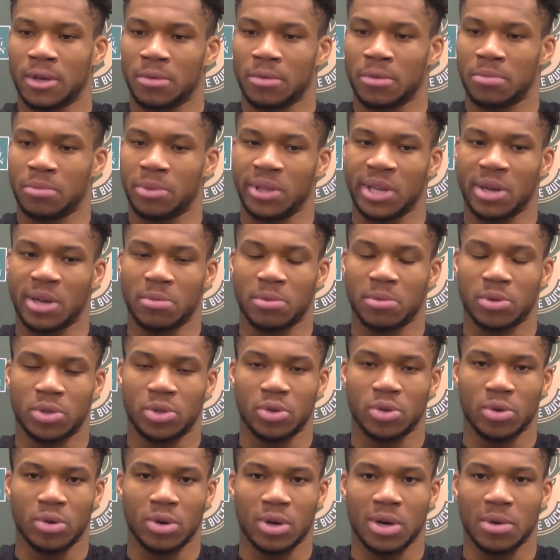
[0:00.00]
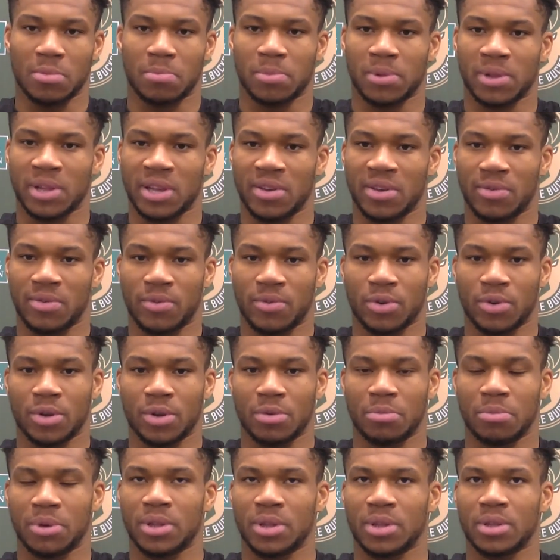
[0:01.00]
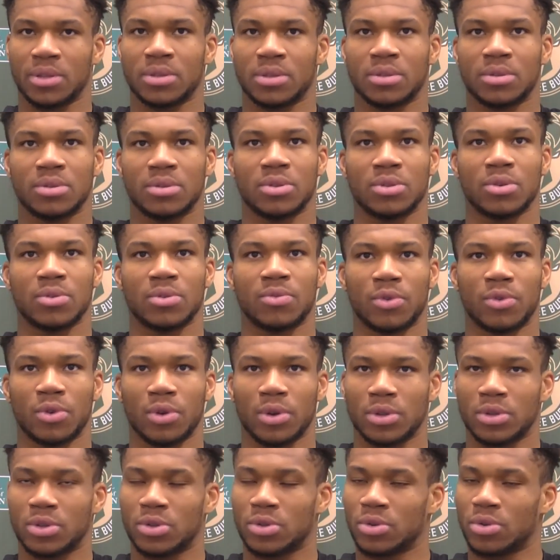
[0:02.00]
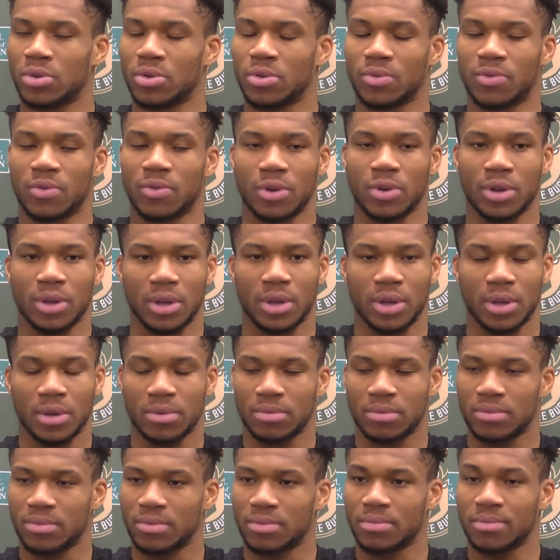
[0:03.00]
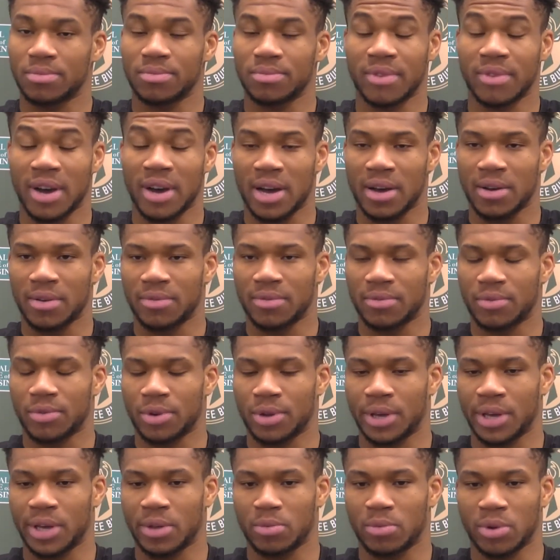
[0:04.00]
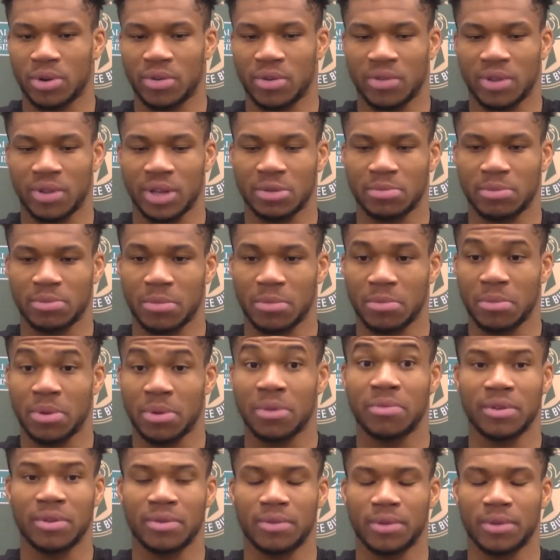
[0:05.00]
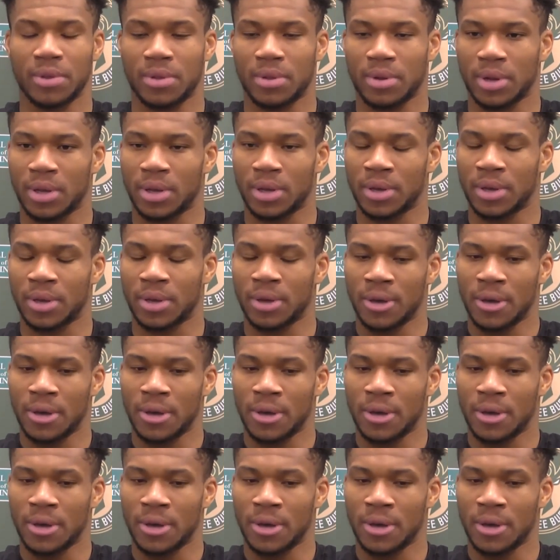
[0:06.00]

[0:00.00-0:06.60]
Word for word: Being able to uh, play 40 minutes, you know, 42, 45, 48, whatever the case might be, 53.